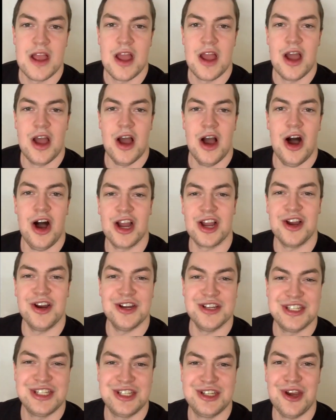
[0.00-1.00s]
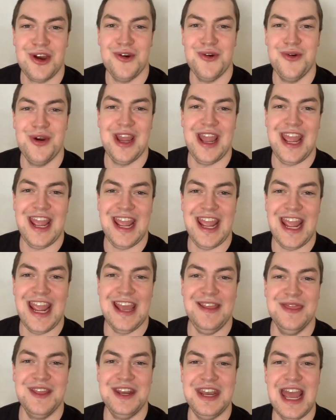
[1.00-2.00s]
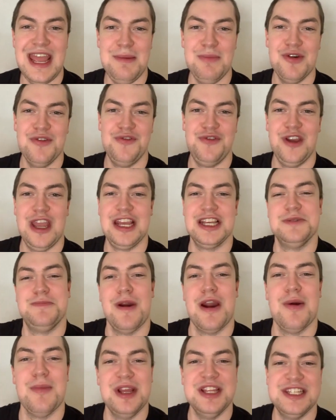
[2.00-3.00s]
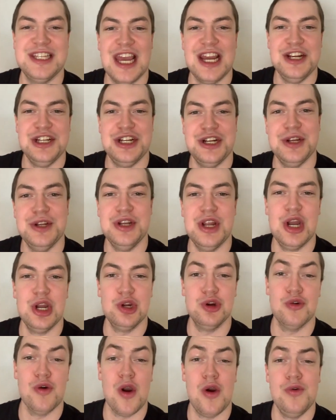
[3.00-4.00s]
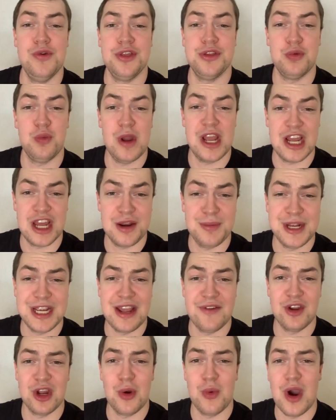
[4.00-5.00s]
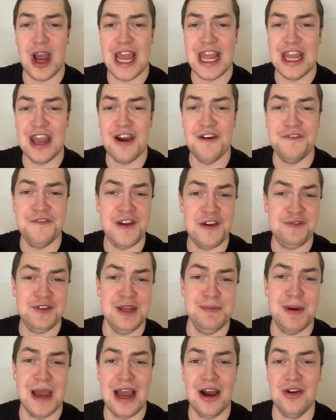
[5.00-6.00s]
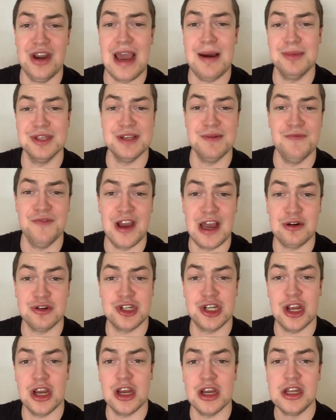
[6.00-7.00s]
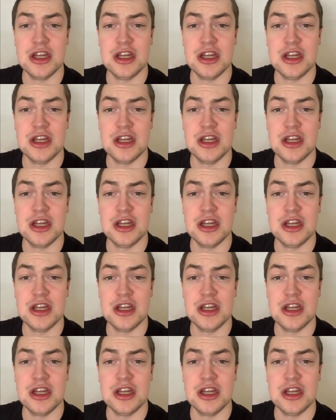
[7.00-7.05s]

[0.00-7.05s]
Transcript: Hi guys, so in the name of experimentation and growth, we're going to be giving away a £50 Amazon voucher.